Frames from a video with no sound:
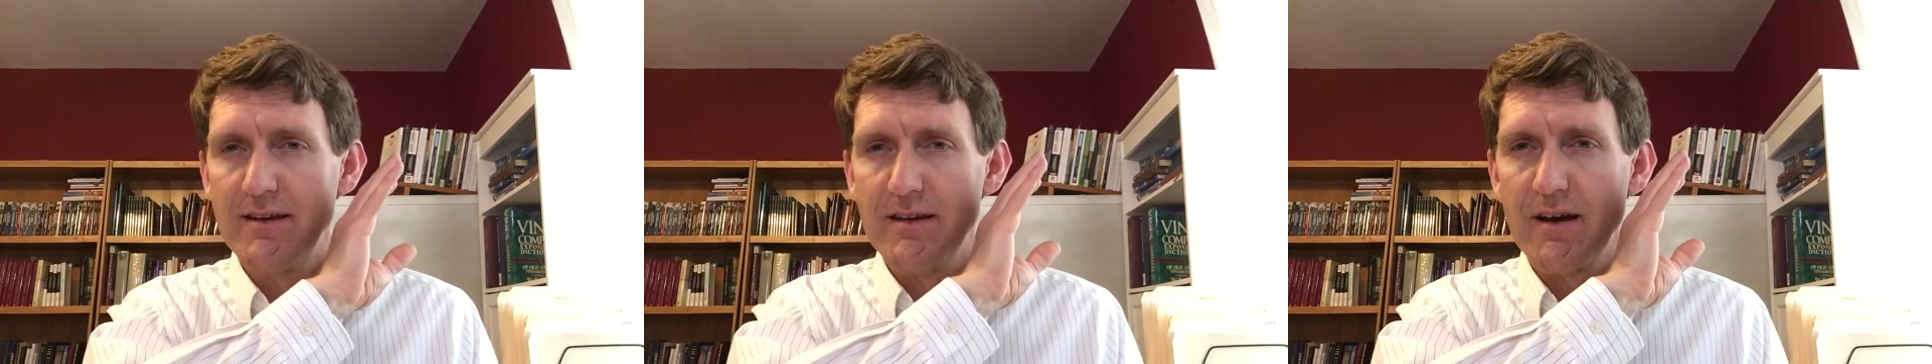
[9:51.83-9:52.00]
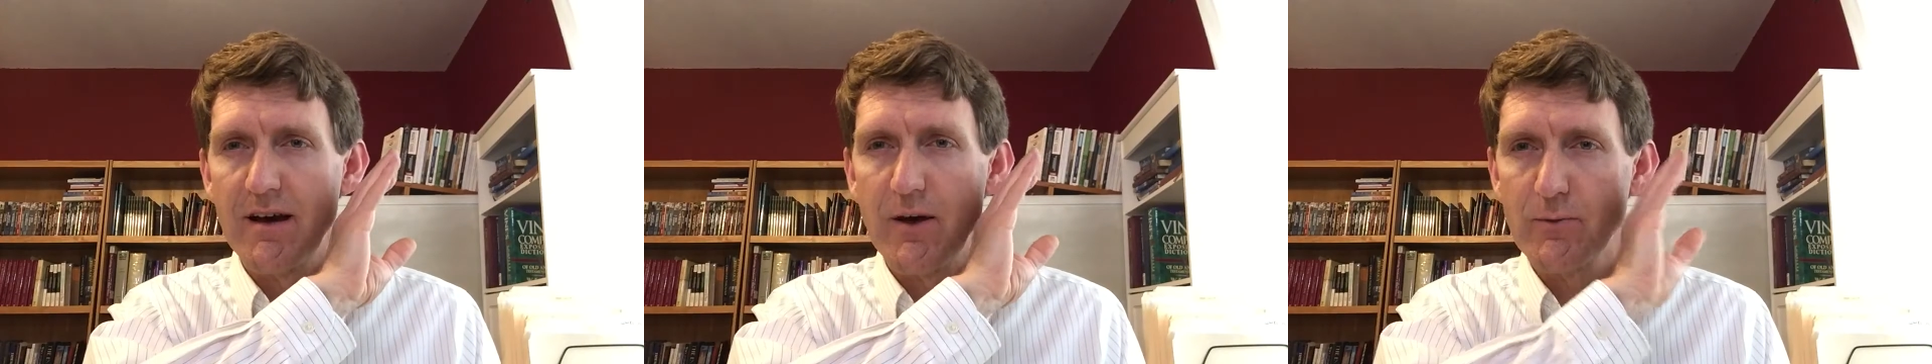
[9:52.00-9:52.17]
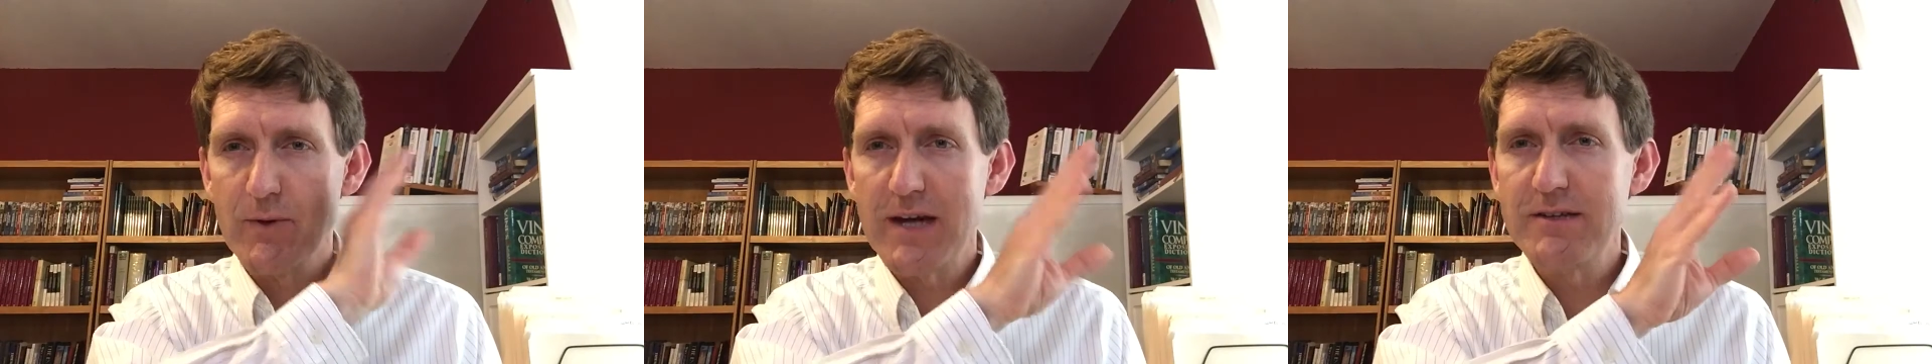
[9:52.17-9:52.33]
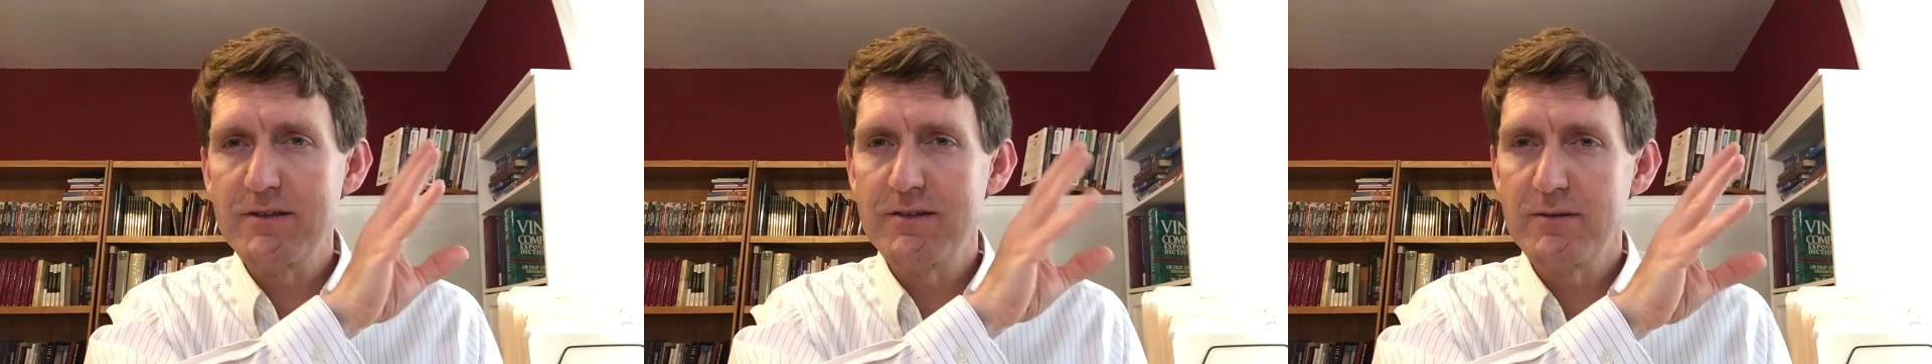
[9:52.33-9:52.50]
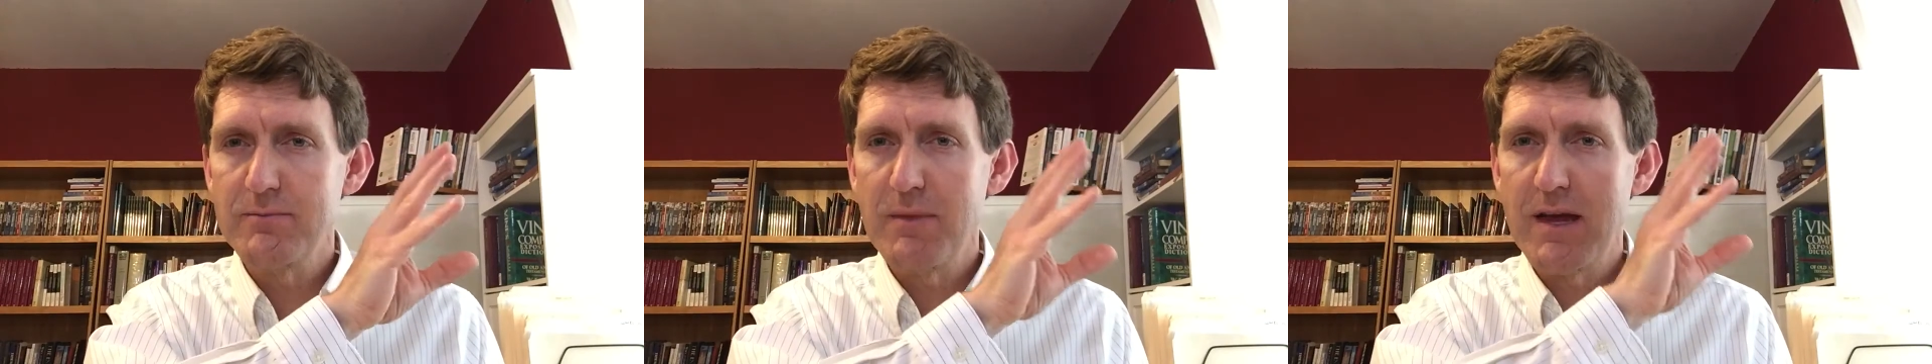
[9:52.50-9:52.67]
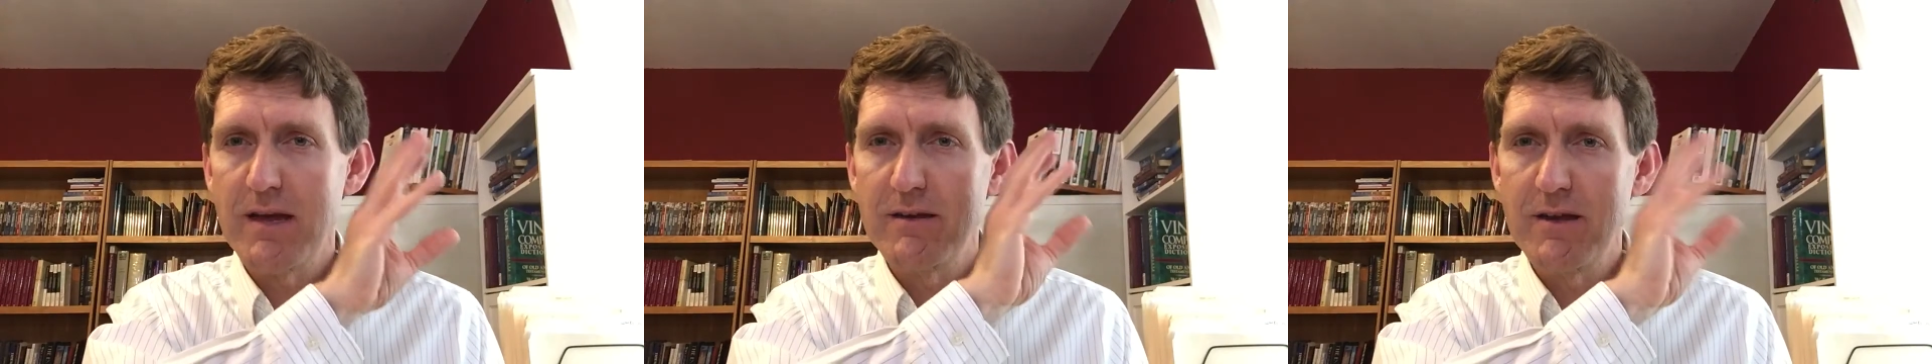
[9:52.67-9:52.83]
a righteous
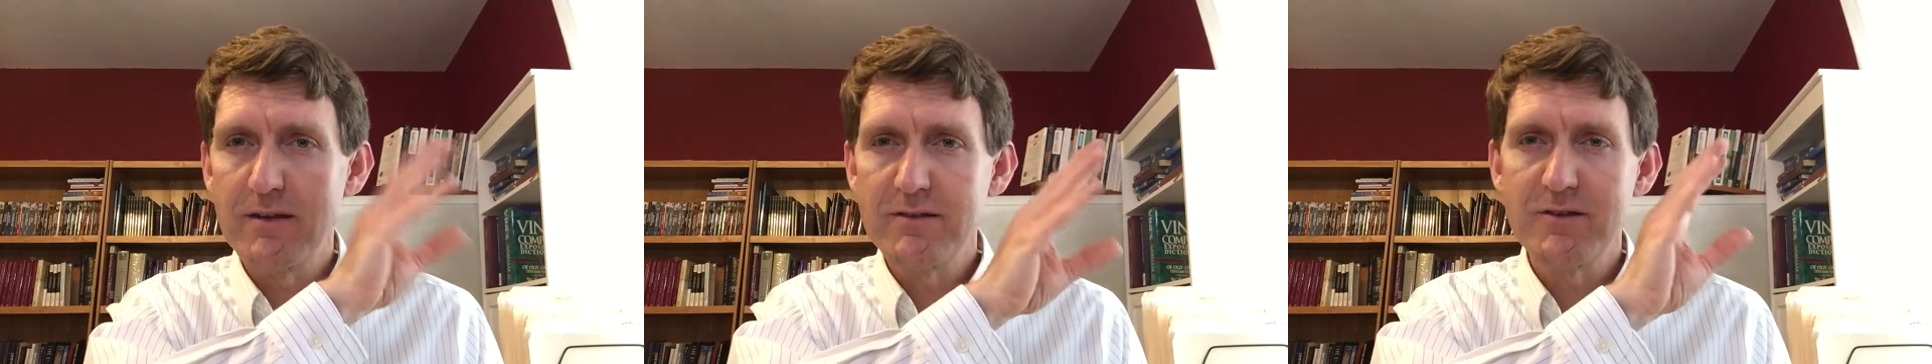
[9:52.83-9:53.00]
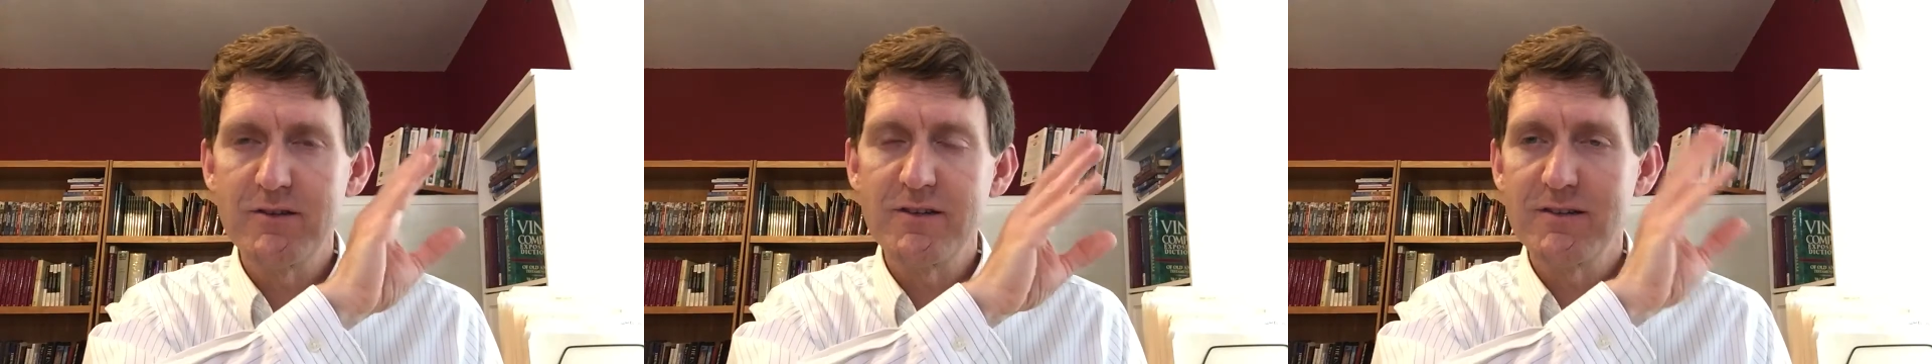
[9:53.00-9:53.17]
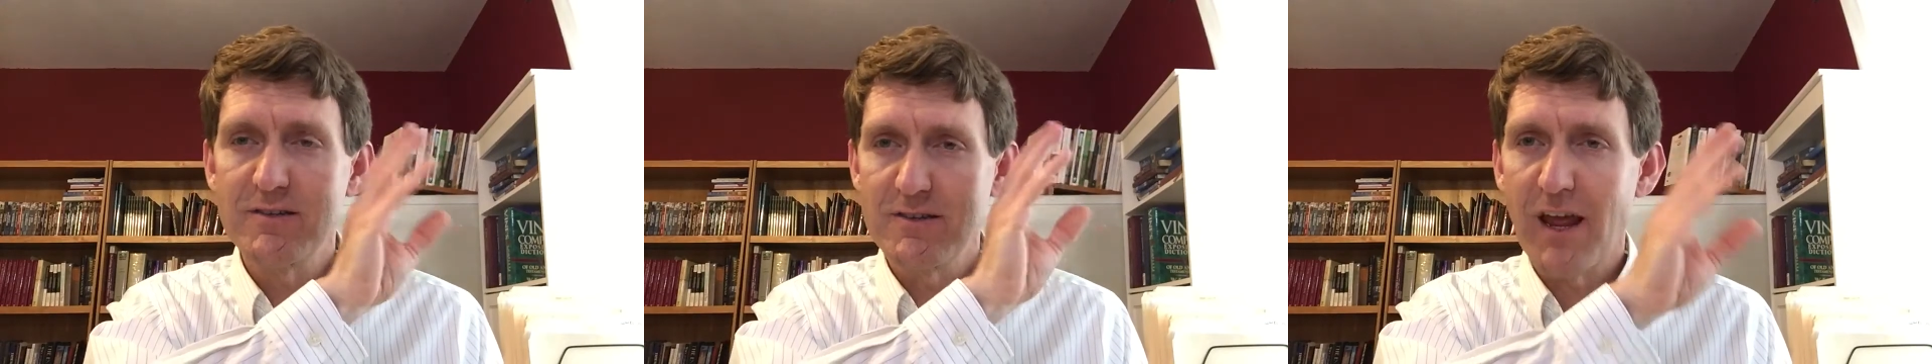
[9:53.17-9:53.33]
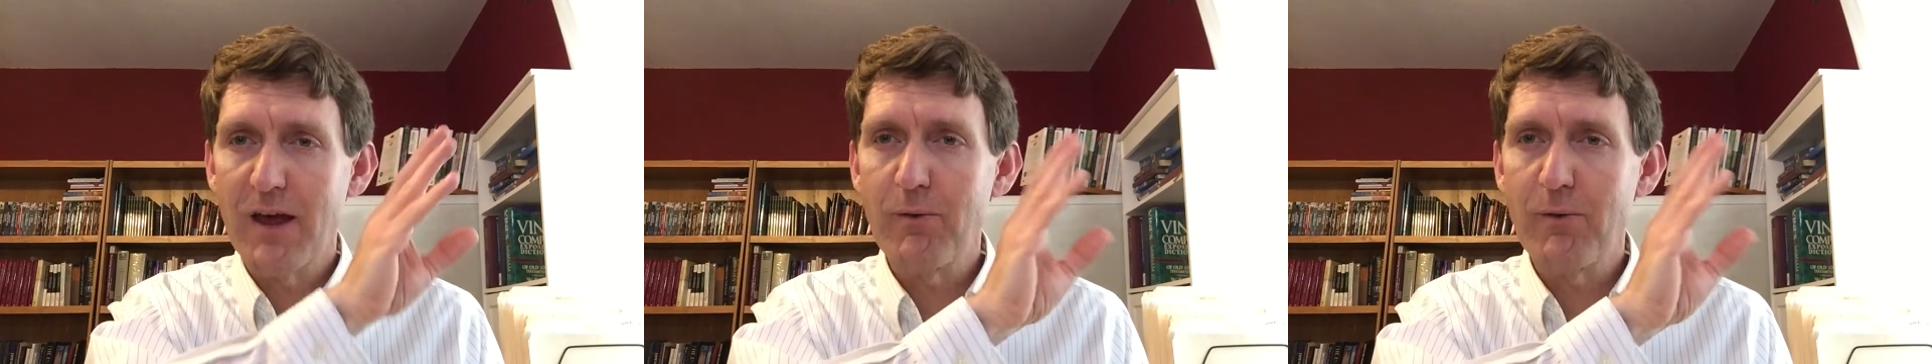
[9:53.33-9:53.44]
man doesn't just stay